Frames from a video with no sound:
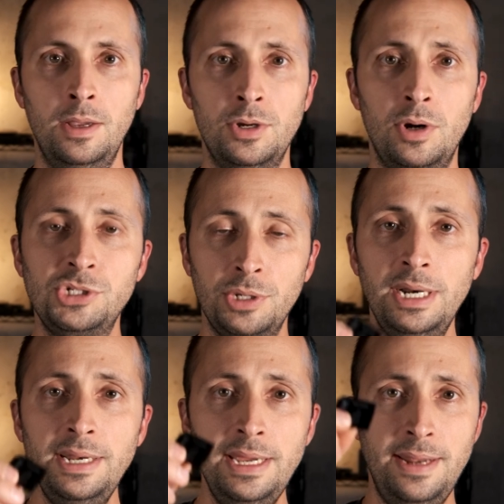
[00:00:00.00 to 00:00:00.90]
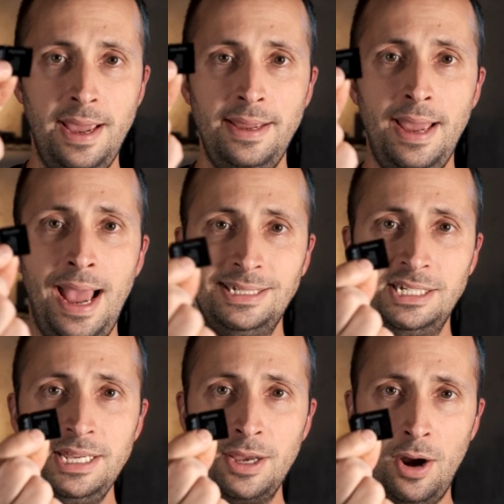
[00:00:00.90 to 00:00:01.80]
You're also gonna need a
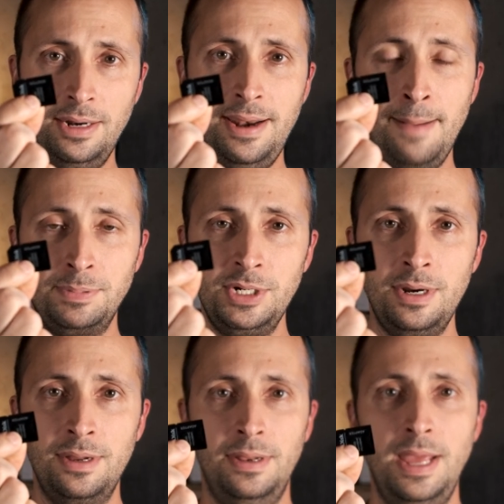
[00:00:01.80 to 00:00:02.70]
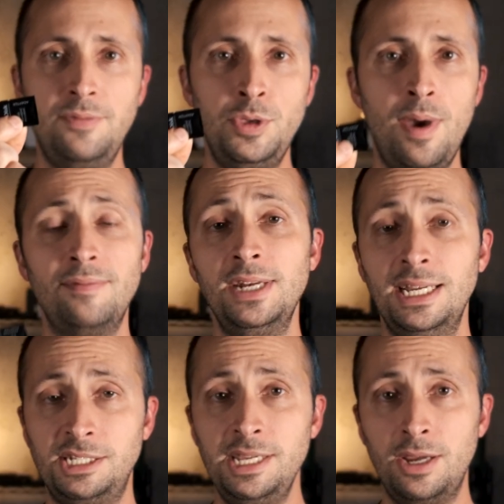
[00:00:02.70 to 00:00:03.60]
SD card adapter if you have an
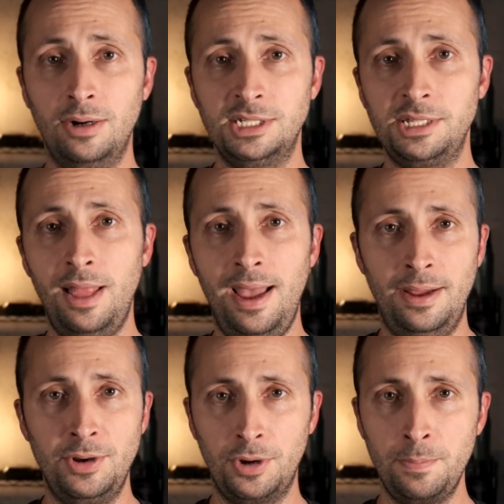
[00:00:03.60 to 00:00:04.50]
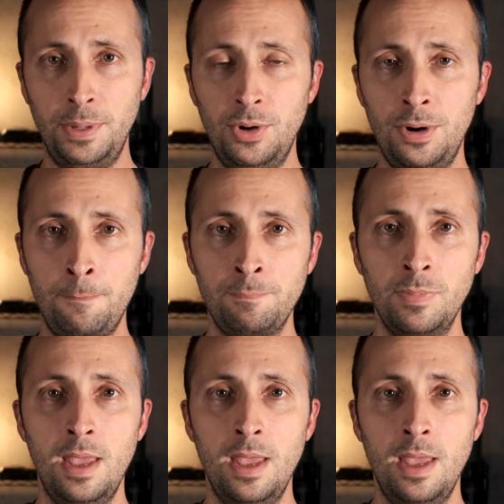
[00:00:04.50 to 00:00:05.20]
SD card slot on your computer,